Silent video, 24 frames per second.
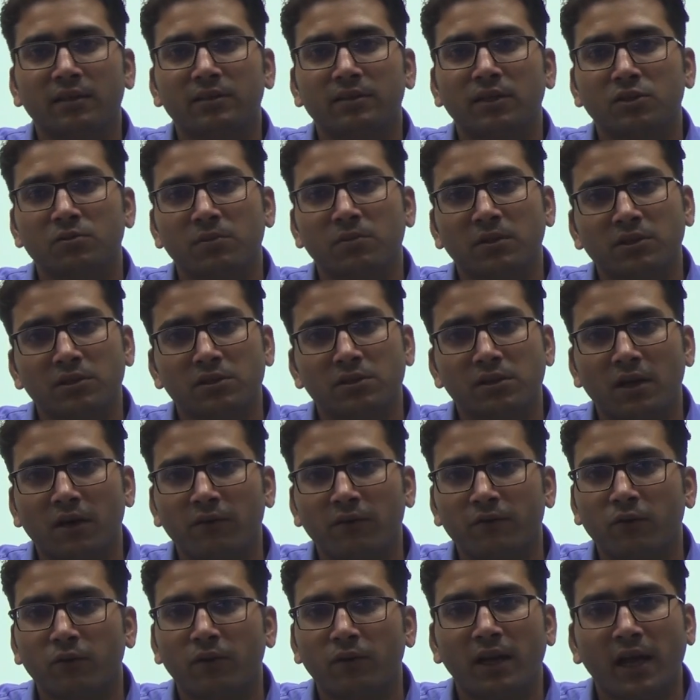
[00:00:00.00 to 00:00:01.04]
this much is enough
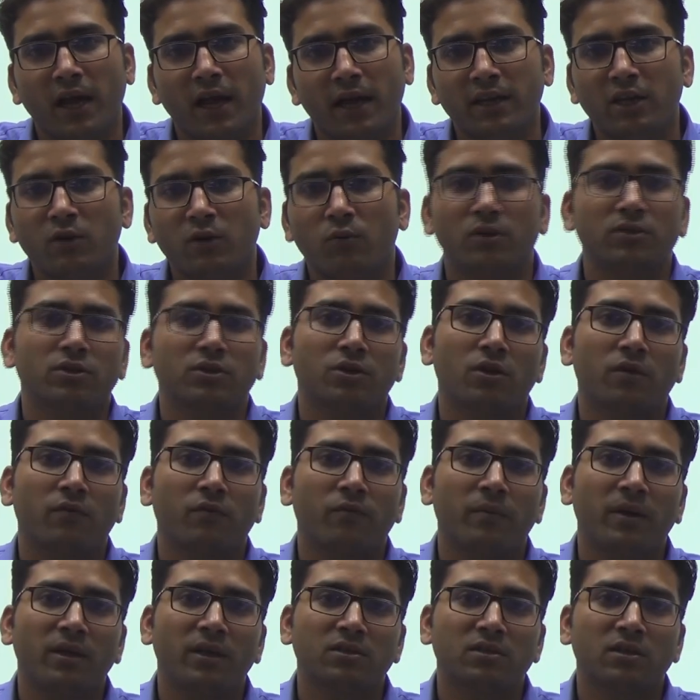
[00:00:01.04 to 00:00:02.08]
to deal any question of
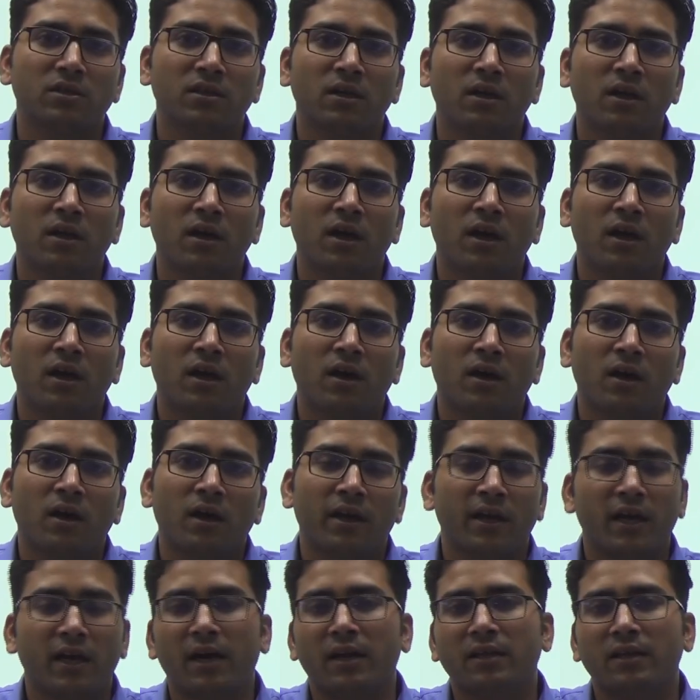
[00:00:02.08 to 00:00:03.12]
means
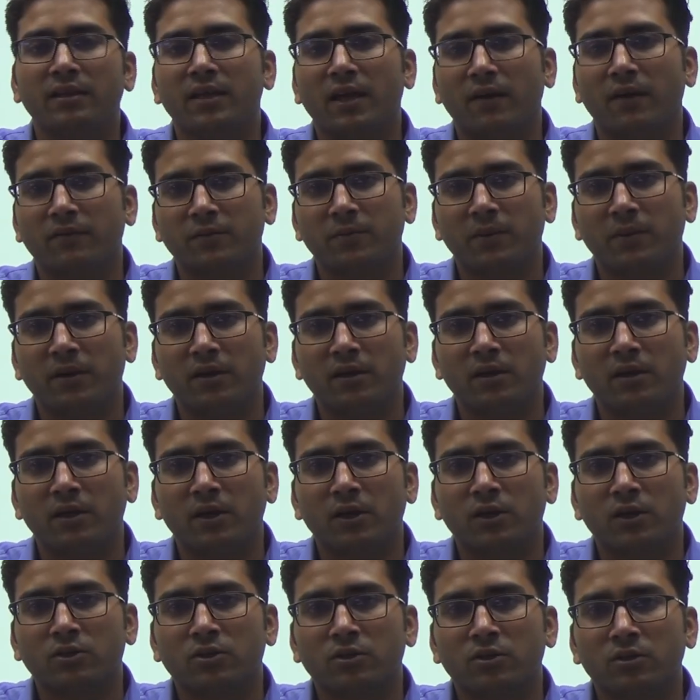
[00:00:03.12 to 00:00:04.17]
regarding the AFSPA.
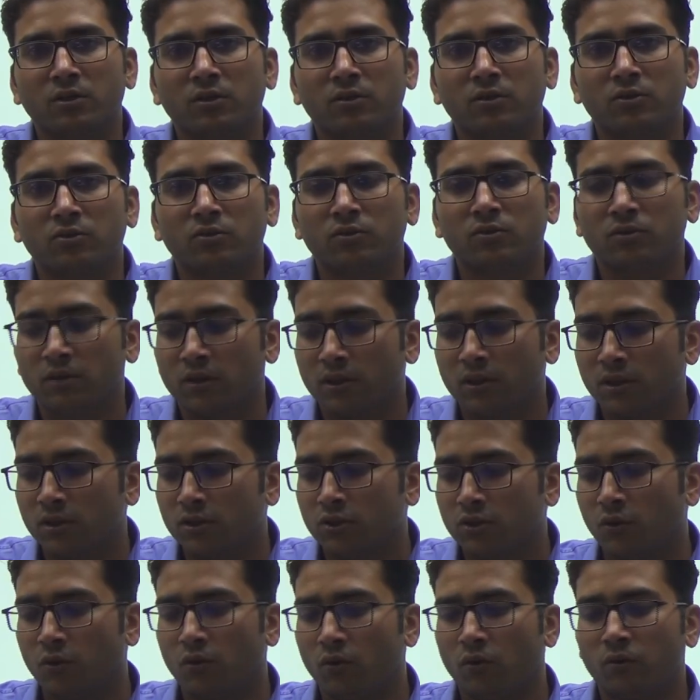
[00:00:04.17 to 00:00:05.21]

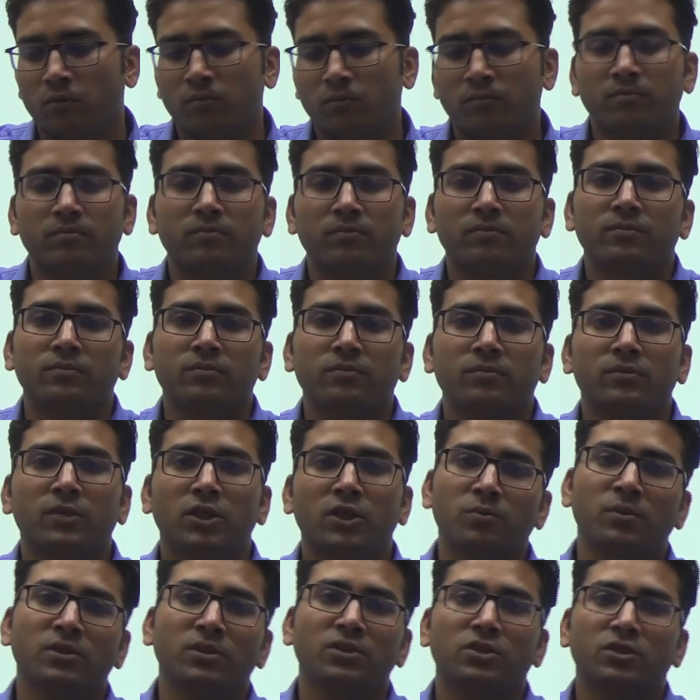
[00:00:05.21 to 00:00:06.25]
So this
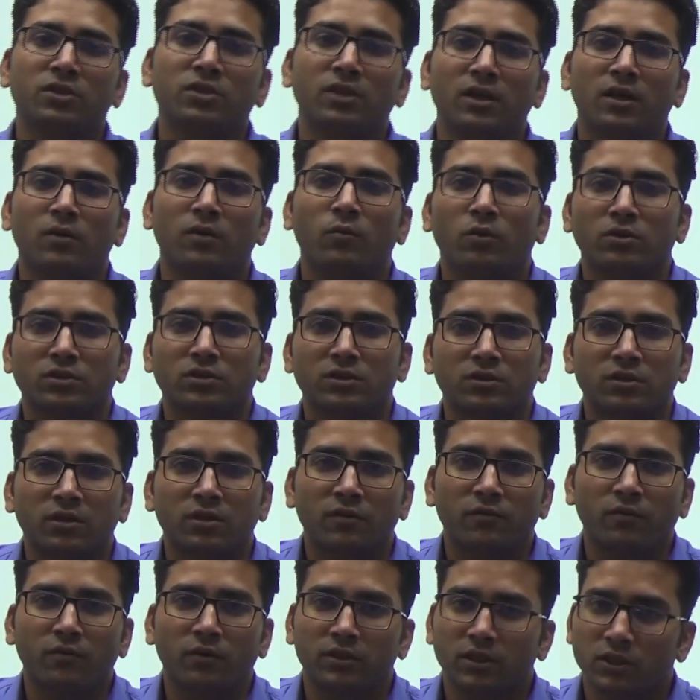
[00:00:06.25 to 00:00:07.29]
much was
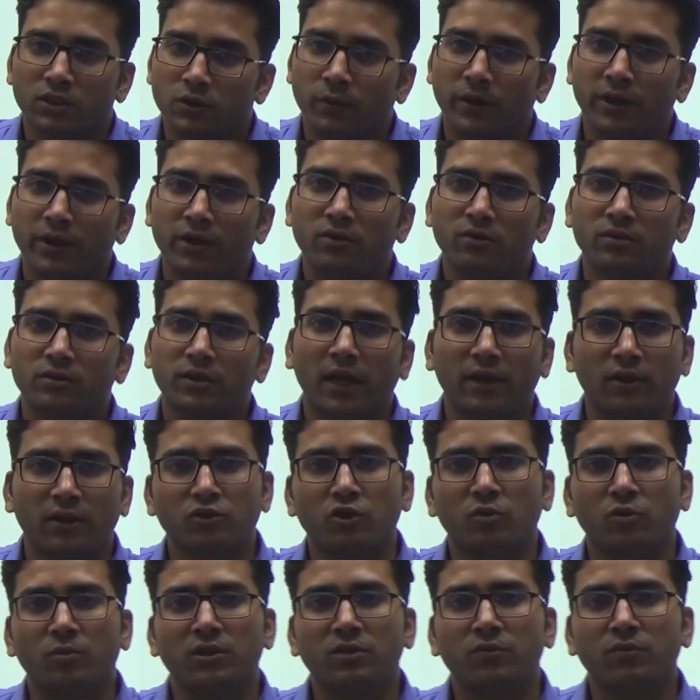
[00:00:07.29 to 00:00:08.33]
for this video. Thank you
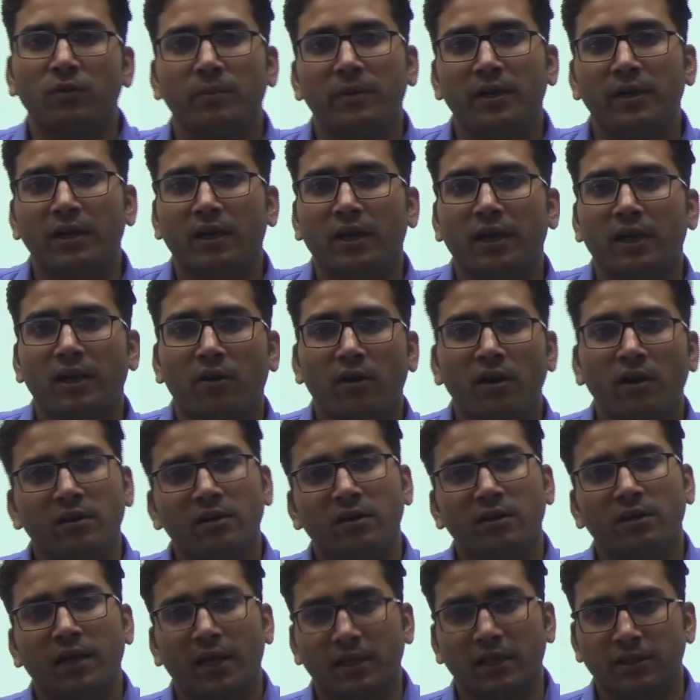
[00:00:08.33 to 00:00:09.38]
so much. We'll meet again on a
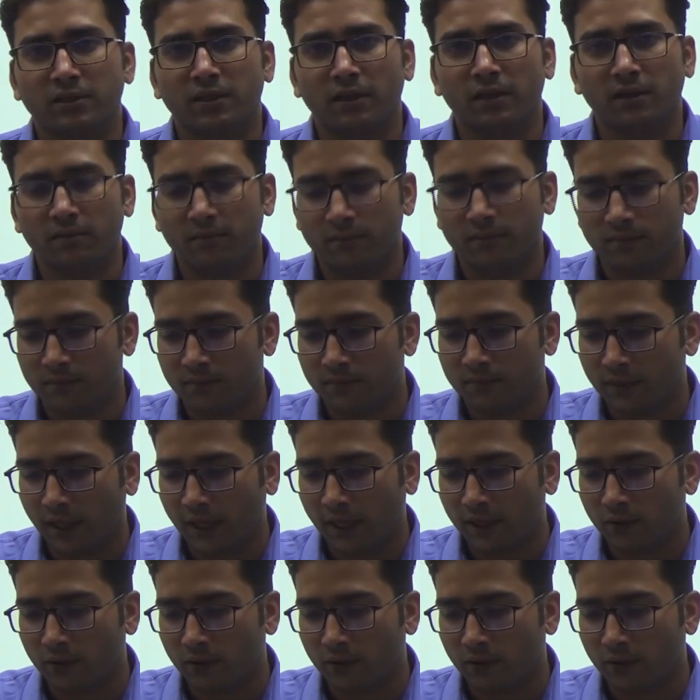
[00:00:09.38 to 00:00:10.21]
next day. Thank